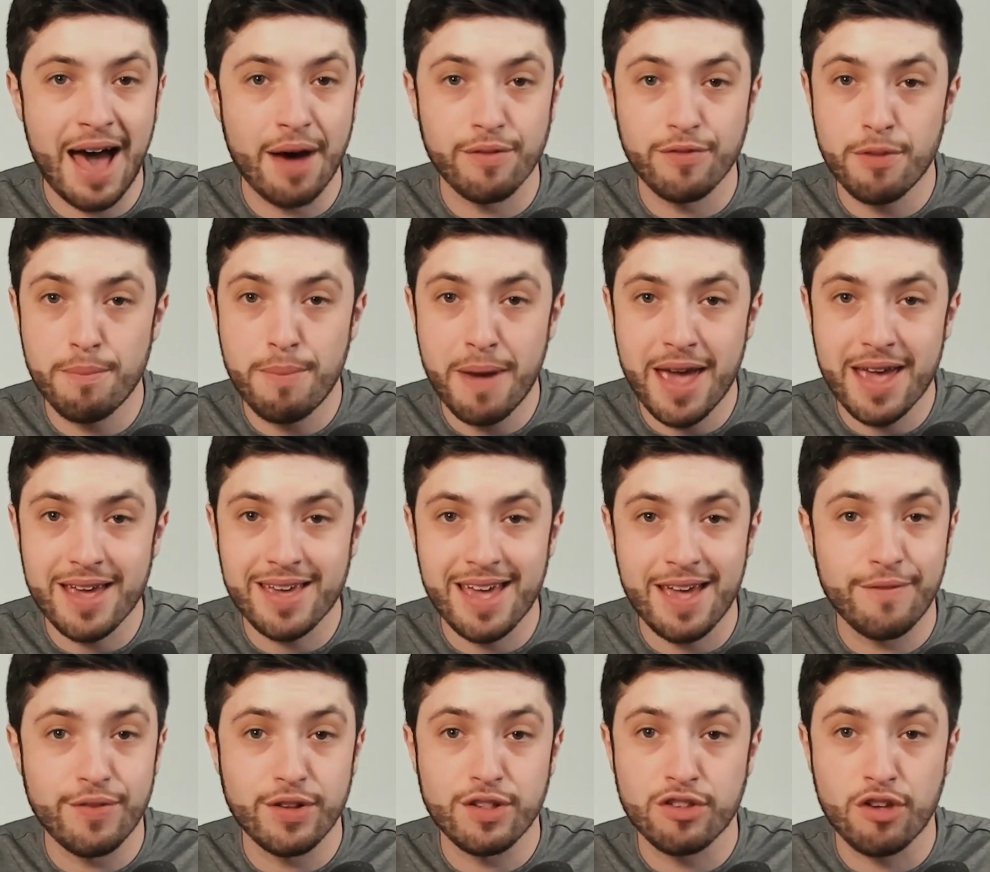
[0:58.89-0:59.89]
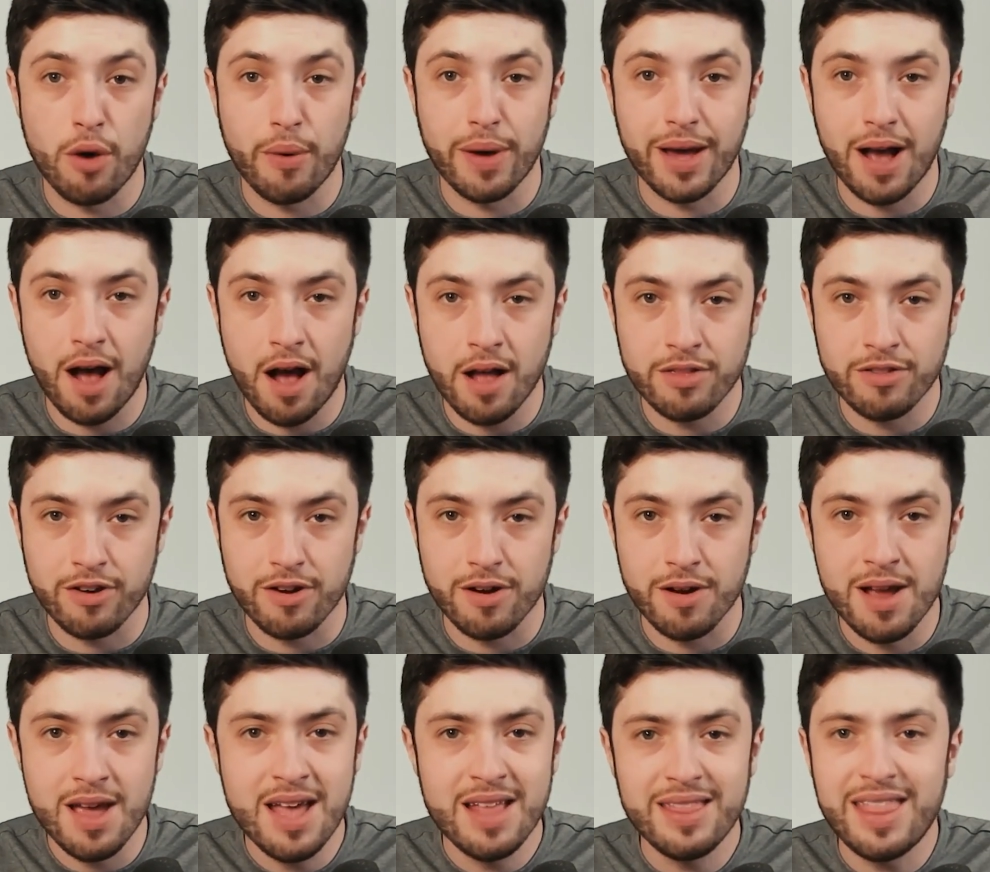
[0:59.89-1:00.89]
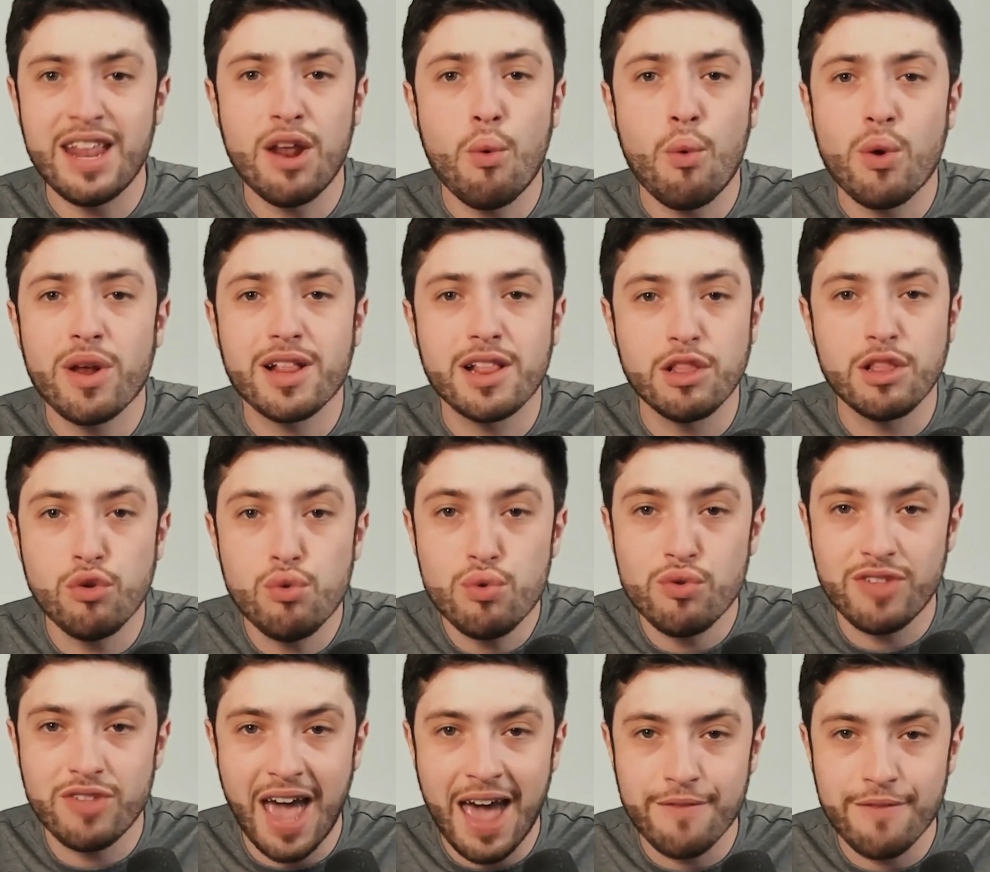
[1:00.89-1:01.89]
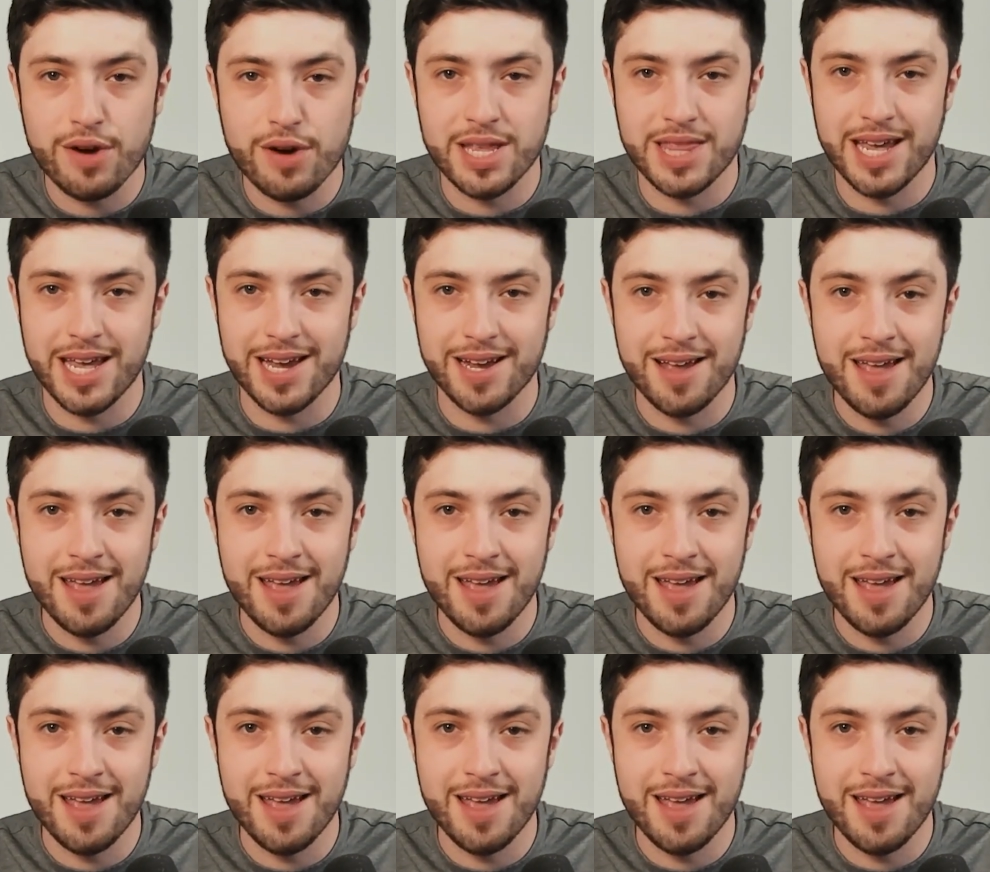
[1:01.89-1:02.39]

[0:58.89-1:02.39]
out of the bank if it's going under. They don't want to lose everything.